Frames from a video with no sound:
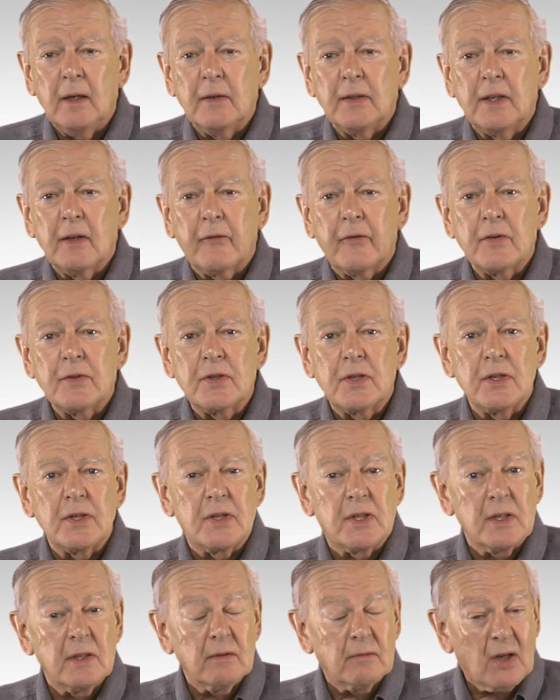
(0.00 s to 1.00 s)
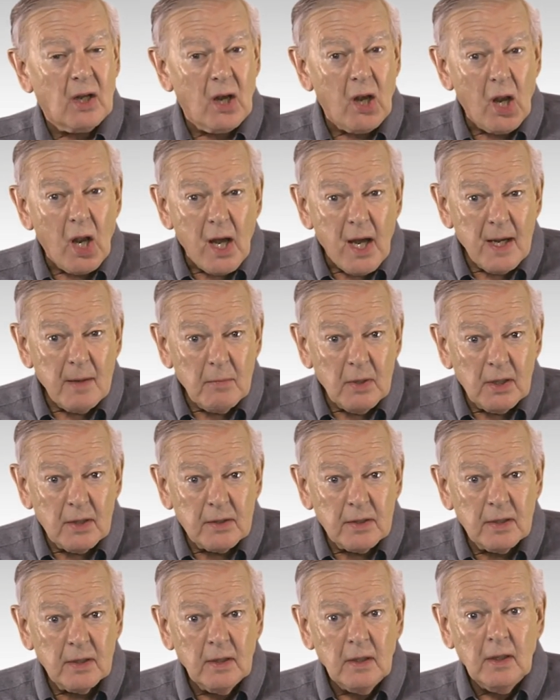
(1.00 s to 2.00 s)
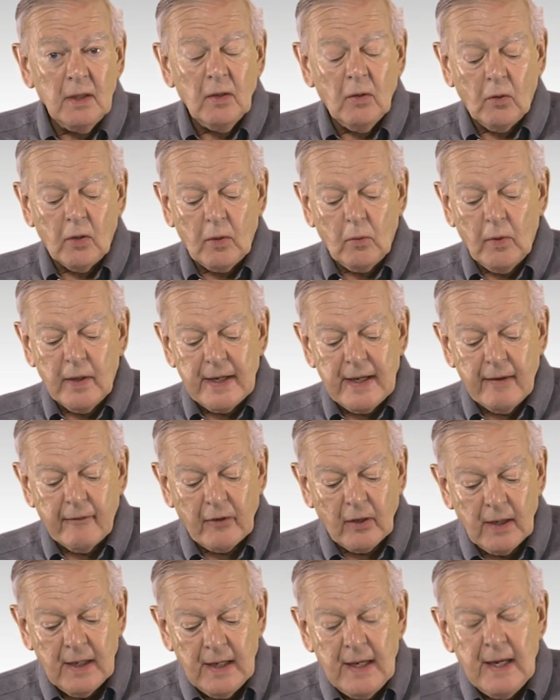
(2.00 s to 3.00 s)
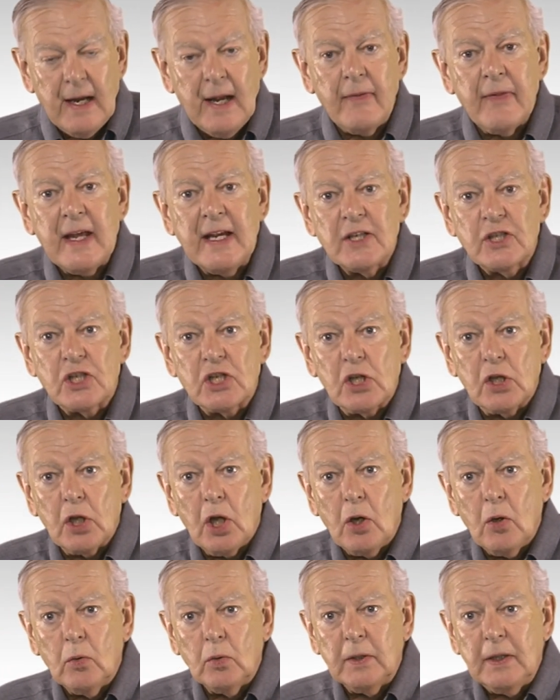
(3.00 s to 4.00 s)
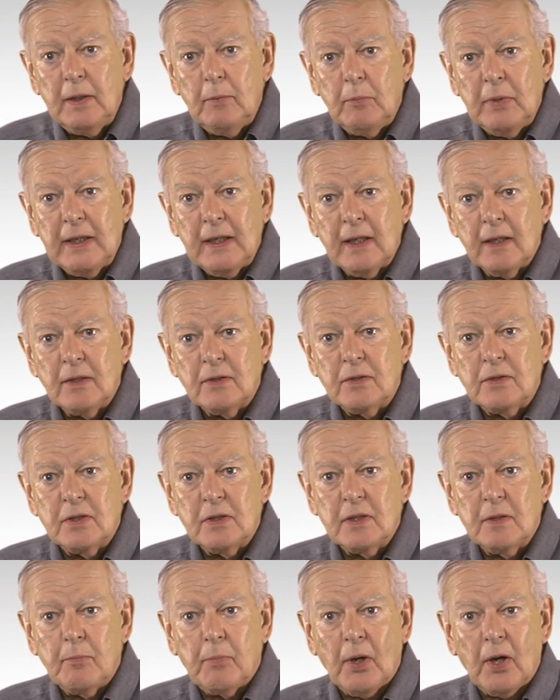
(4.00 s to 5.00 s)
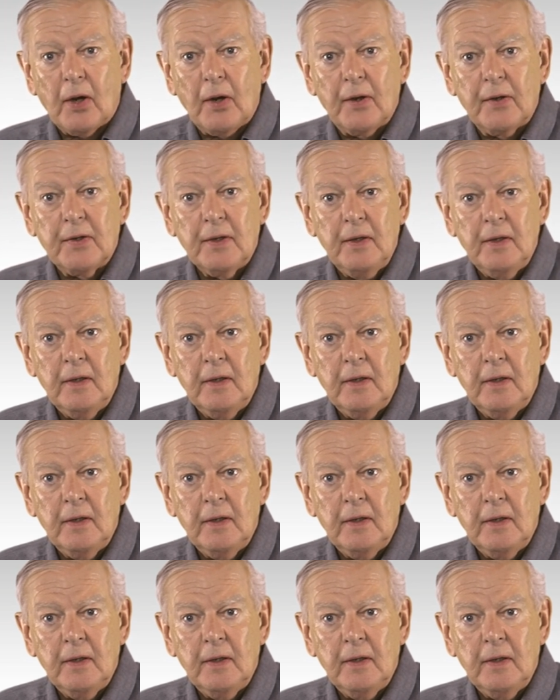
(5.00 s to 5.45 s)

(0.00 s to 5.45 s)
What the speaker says: differences in climate, or whatever, and they slowly begin to depart,